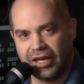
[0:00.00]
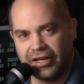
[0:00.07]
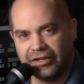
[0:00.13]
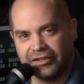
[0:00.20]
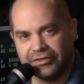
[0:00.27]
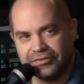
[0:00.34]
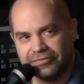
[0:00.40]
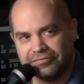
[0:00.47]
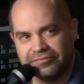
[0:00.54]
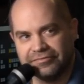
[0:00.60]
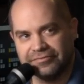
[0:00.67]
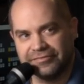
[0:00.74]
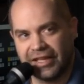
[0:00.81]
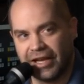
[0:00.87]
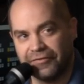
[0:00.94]
I
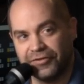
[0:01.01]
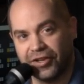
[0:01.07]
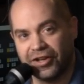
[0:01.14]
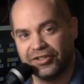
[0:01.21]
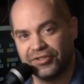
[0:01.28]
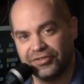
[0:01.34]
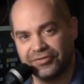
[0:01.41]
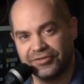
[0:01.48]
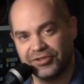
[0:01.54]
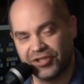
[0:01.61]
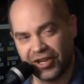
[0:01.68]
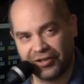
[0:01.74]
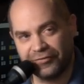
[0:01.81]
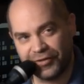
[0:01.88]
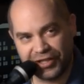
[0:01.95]
have not
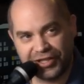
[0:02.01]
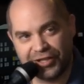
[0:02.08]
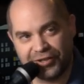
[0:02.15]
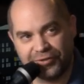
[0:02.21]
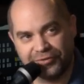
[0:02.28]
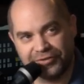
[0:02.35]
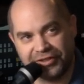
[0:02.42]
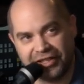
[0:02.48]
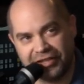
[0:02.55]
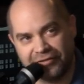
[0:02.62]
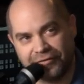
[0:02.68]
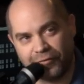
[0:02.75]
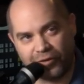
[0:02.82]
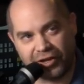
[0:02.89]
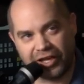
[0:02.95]
shot video
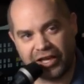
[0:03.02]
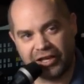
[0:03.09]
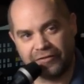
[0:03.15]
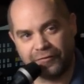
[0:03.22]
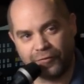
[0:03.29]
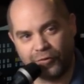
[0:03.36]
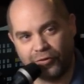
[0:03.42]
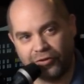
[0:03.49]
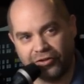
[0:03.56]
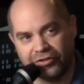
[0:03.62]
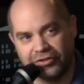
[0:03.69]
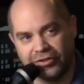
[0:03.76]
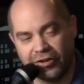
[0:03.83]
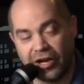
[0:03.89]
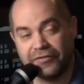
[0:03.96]
in four K
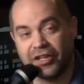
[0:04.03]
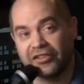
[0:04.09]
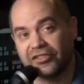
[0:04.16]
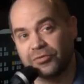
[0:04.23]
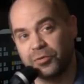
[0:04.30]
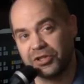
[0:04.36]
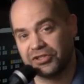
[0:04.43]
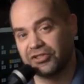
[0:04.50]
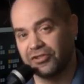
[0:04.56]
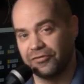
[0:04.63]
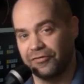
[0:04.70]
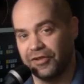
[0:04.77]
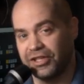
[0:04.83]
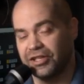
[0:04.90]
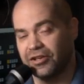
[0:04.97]
for, or I've not switched
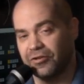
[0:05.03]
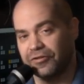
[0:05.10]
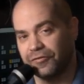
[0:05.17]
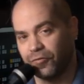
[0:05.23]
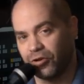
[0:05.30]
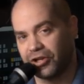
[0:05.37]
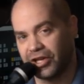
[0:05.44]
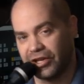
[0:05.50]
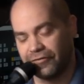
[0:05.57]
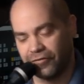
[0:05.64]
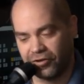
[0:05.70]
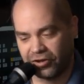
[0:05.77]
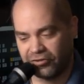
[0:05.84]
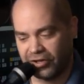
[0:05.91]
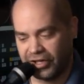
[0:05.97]
video in four K
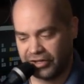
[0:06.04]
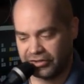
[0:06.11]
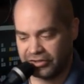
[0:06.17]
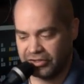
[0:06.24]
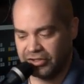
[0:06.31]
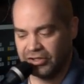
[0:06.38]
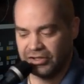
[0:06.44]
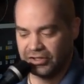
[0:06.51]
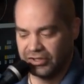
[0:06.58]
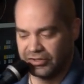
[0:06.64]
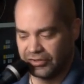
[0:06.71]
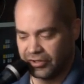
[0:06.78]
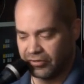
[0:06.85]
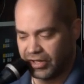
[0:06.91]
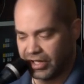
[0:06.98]
for a client.
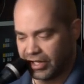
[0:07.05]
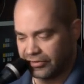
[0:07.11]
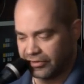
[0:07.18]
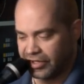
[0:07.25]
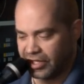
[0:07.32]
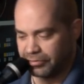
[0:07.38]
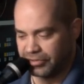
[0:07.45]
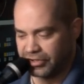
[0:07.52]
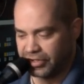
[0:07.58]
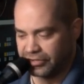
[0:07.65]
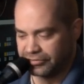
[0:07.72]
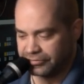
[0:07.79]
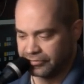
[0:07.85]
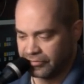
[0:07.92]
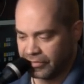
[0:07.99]
So that hasn't happened
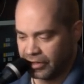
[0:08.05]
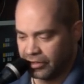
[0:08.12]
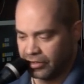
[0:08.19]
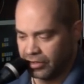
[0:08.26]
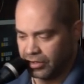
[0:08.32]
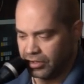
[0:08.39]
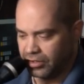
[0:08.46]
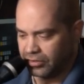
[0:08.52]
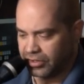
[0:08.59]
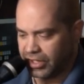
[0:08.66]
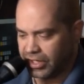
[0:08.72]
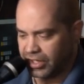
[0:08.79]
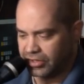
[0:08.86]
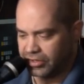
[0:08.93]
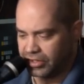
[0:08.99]
yet.
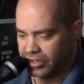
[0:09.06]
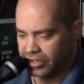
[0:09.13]
Okay,